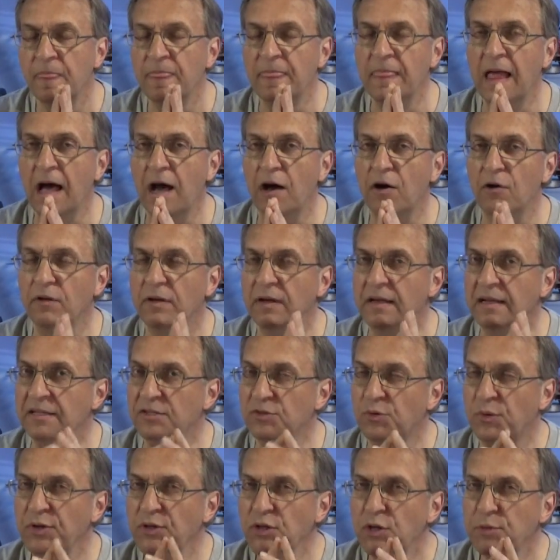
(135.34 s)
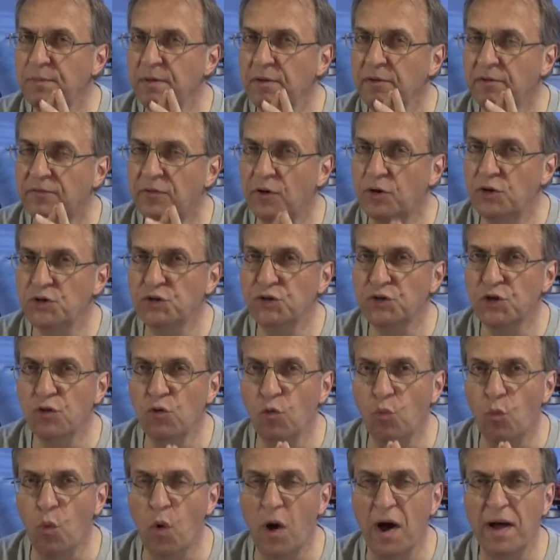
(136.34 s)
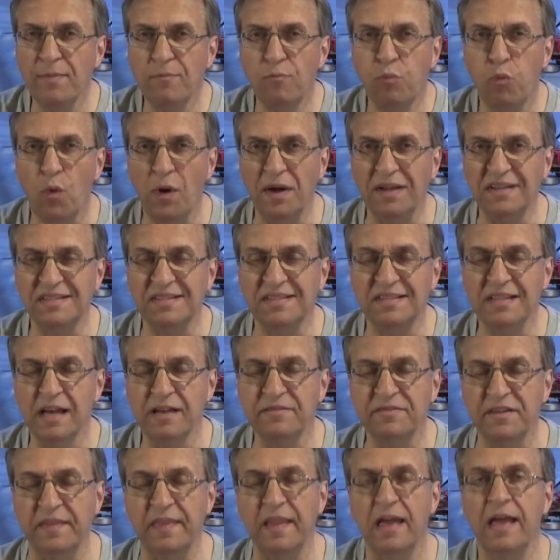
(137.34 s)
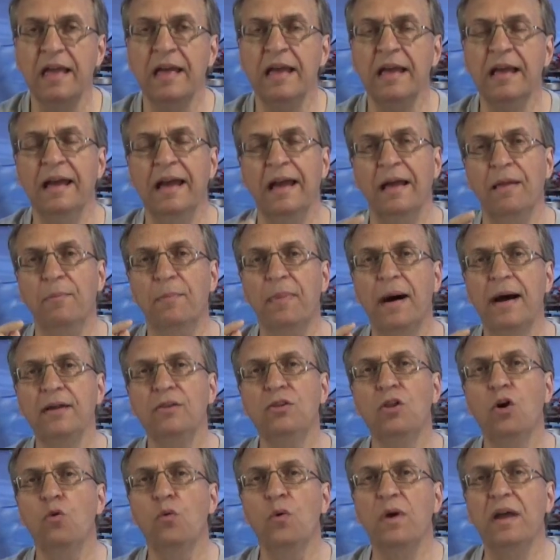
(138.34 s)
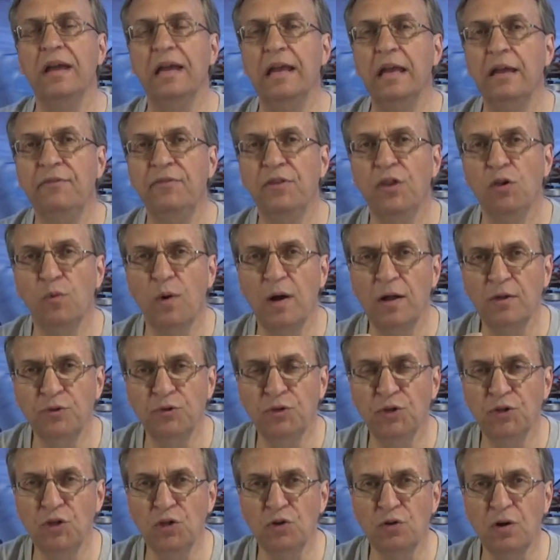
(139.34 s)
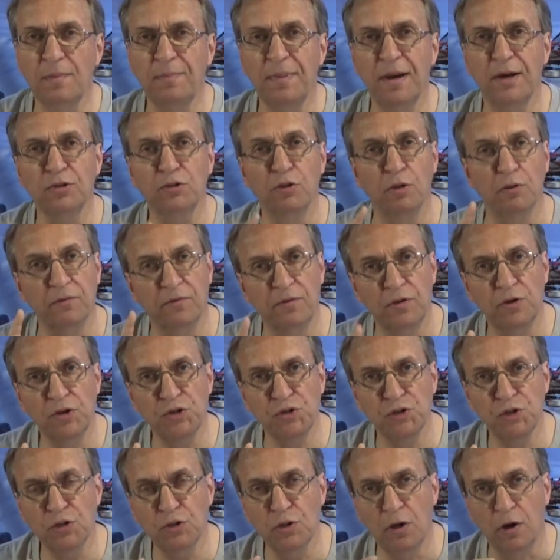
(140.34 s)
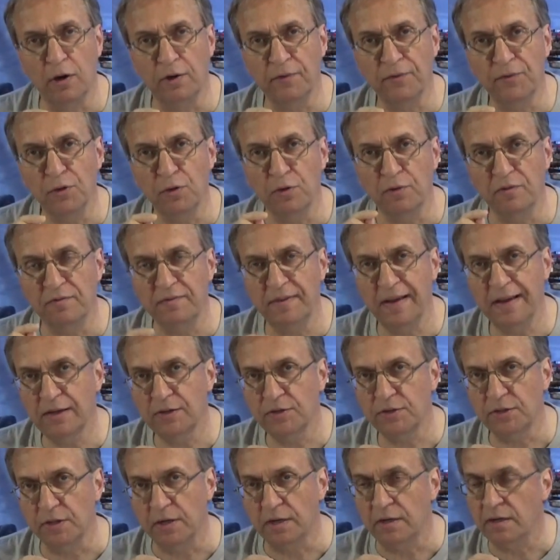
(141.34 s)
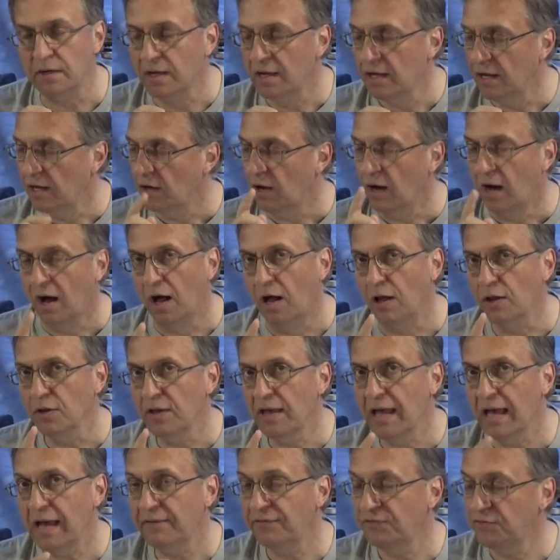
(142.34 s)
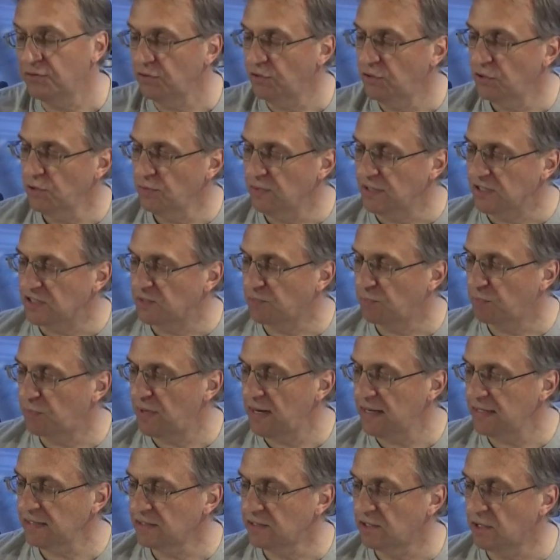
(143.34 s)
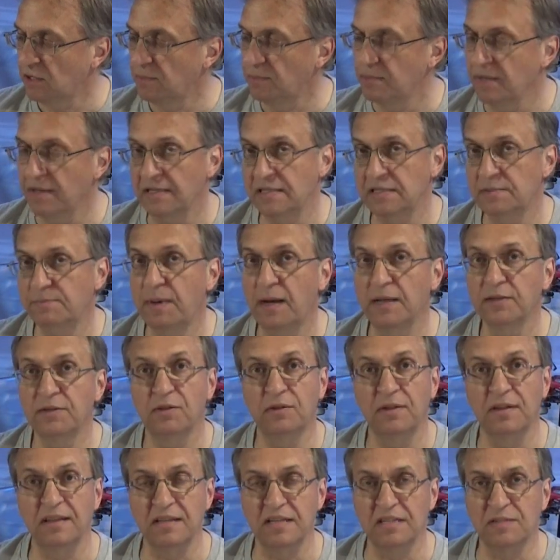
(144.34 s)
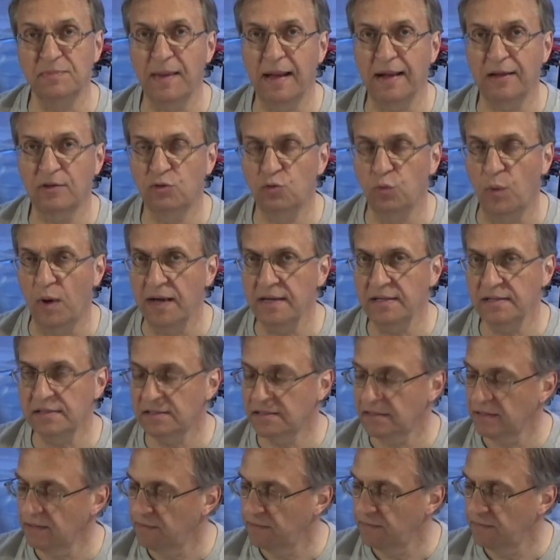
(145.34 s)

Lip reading: Now, it's going to be version 1.7. And by the way, if you want to know about the version of your vector, all you have to do is press his button on his back twice.